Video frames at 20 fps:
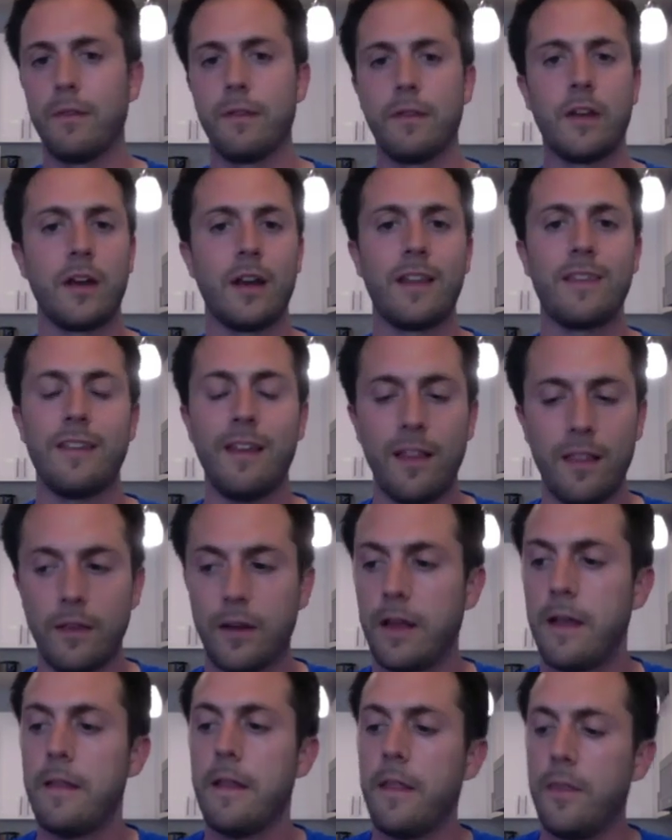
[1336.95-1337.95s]
They're going
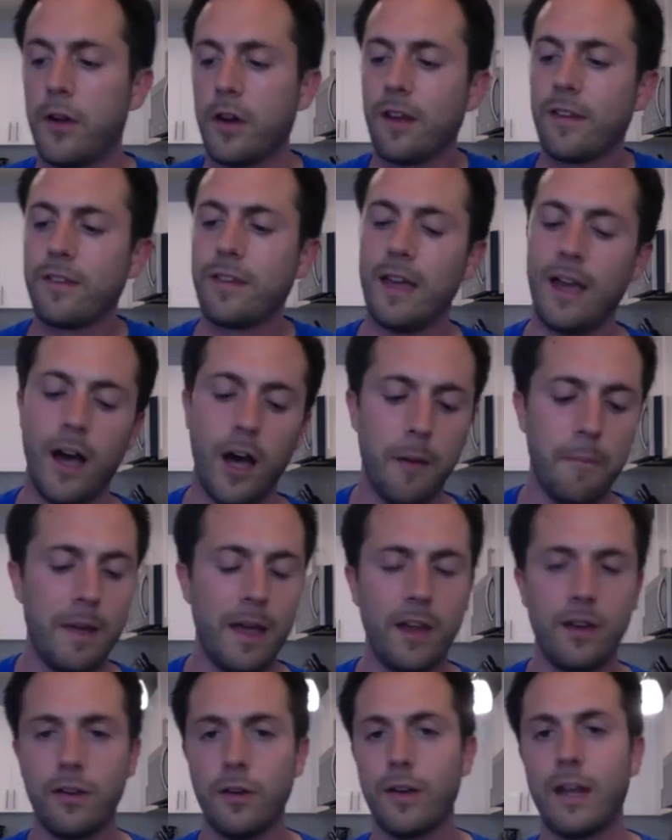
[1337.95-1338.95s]
to say, oh,
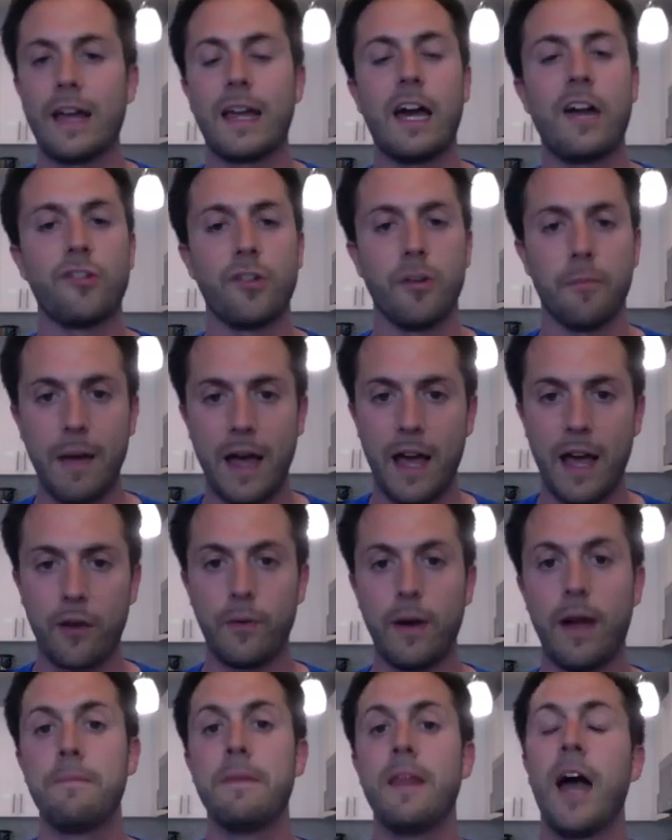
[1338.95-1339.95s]
man, dude, I got your back,
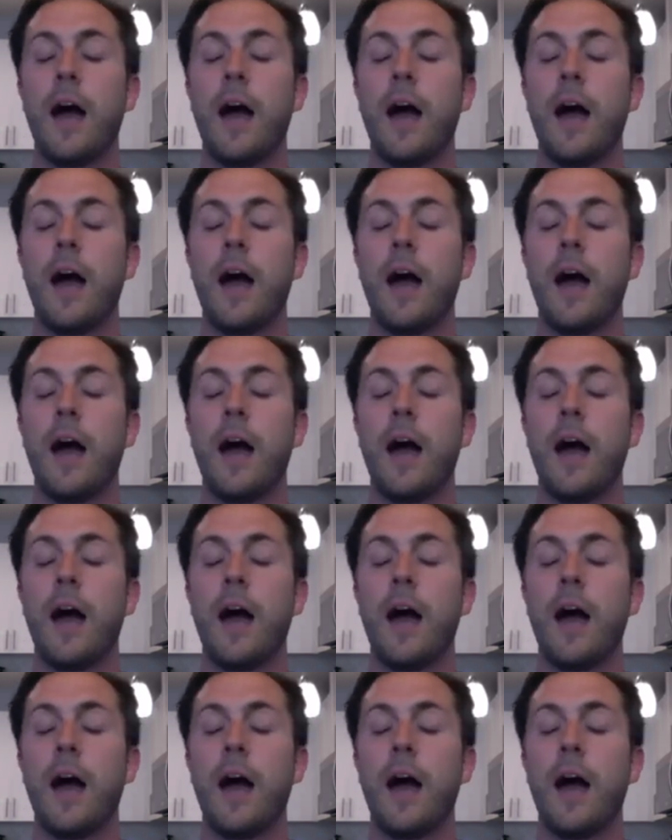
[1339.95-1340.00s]
right?